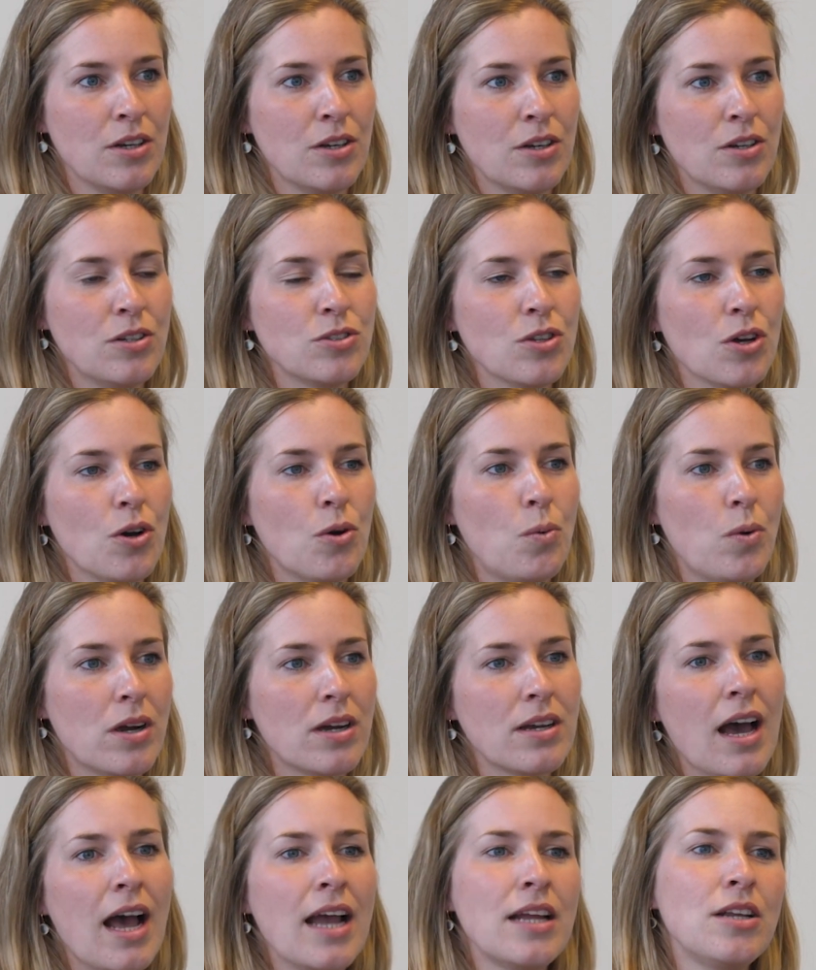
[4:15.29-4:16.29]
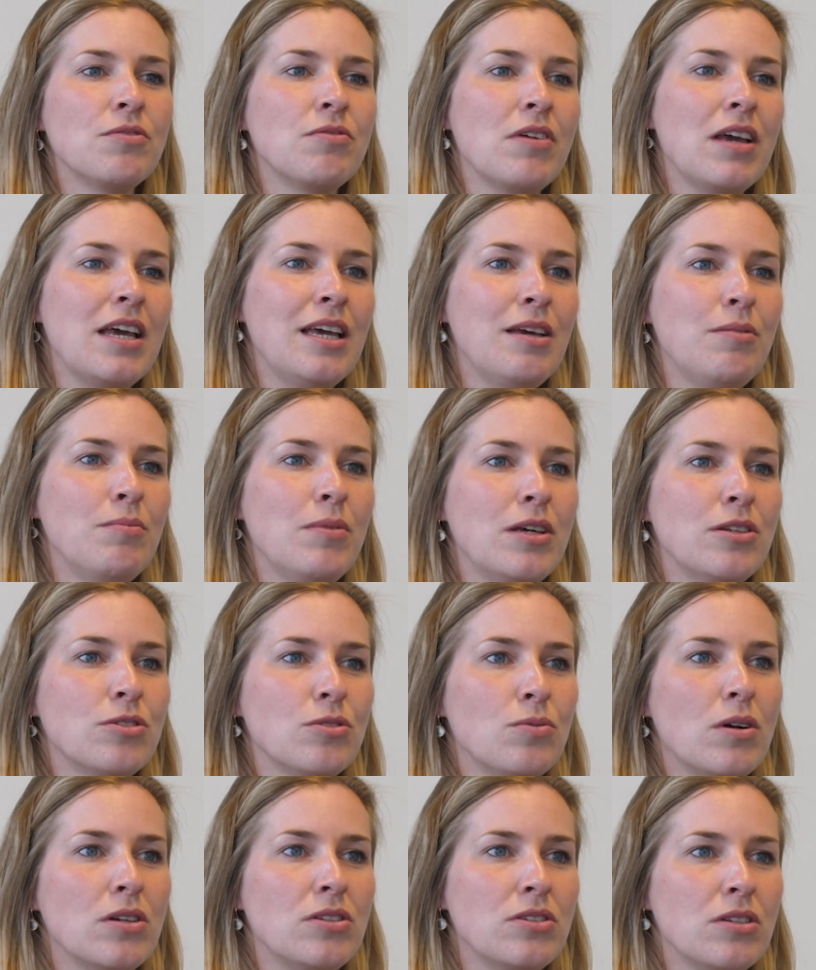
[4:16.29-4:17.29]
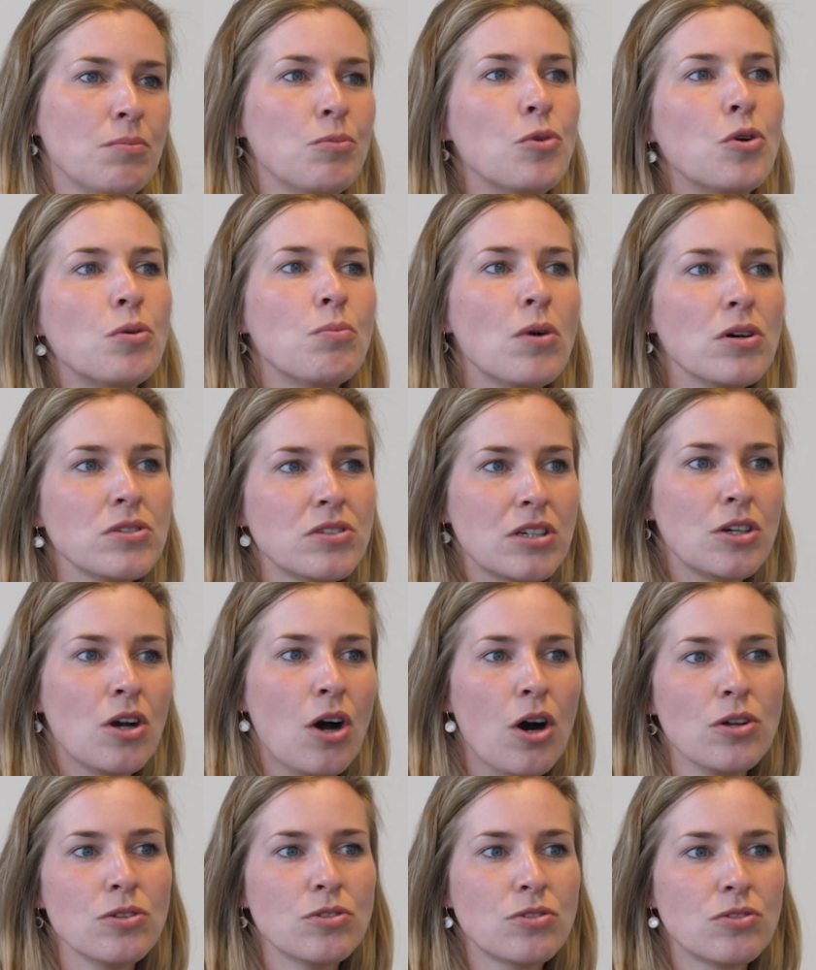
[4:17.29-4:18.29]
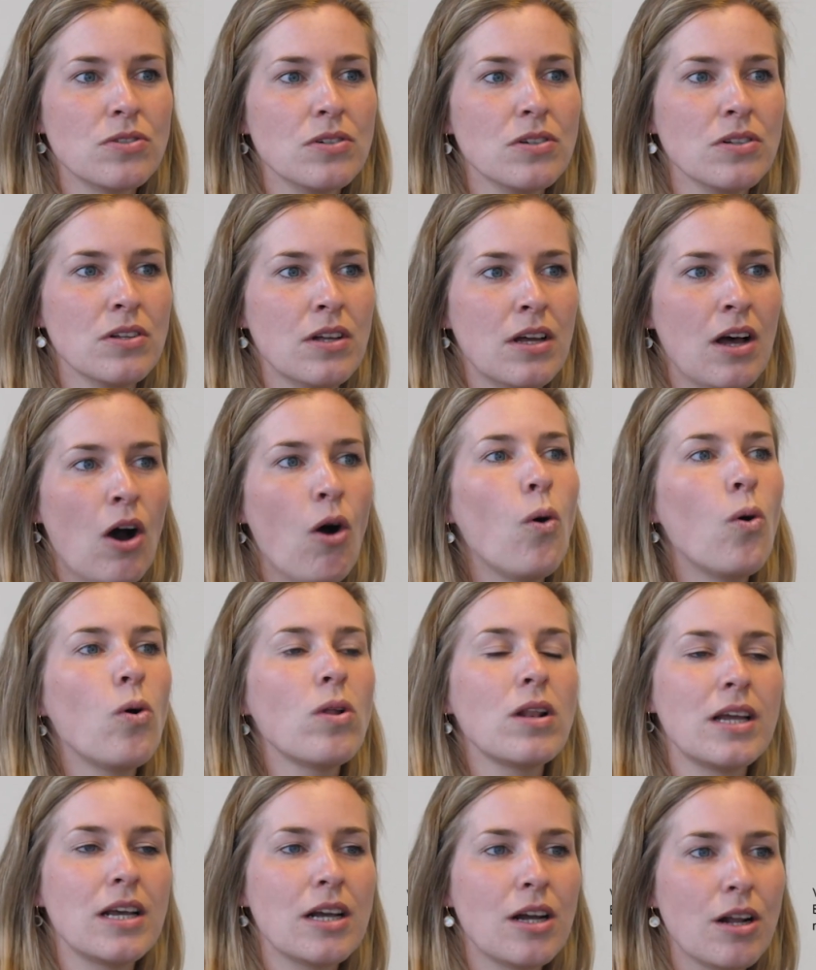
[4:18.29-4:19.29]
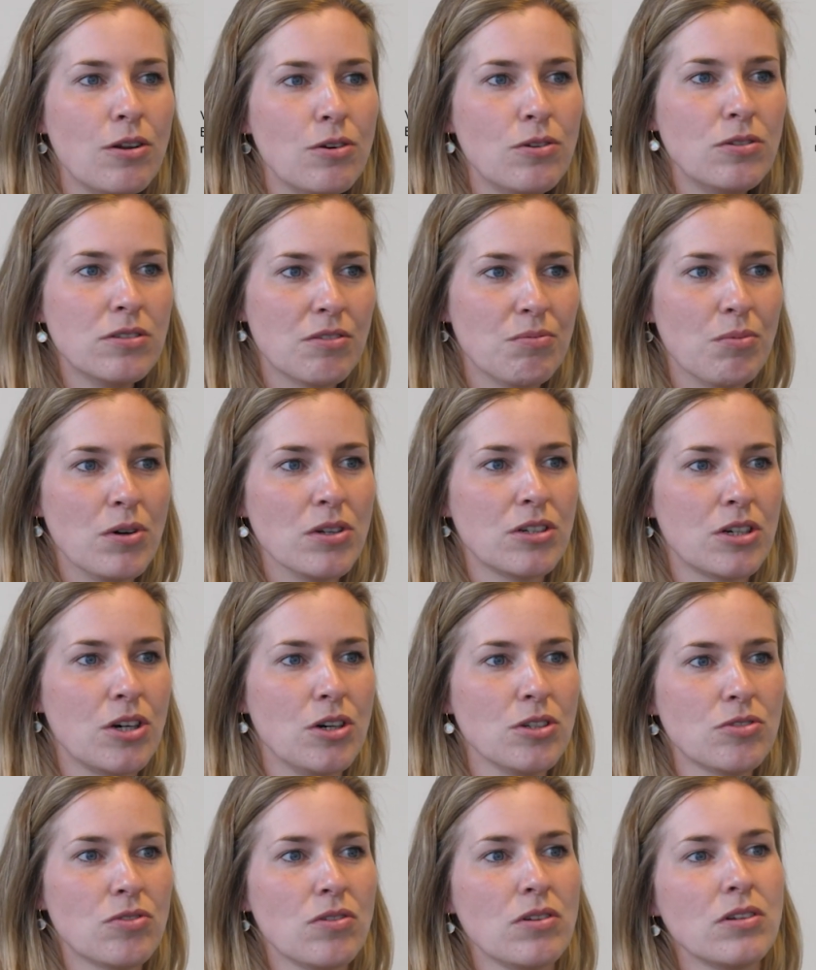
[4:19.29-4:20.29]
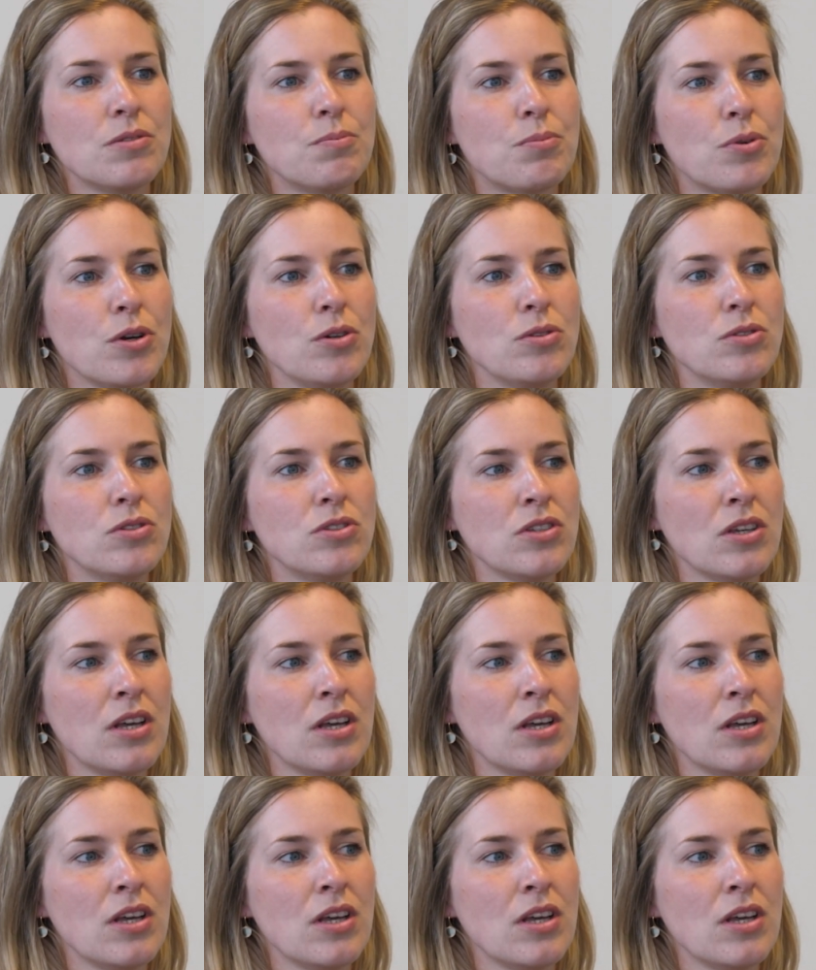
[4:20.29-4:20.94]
So we're kind of aiming towards a more multicultural, all-inclusive multicultural approach,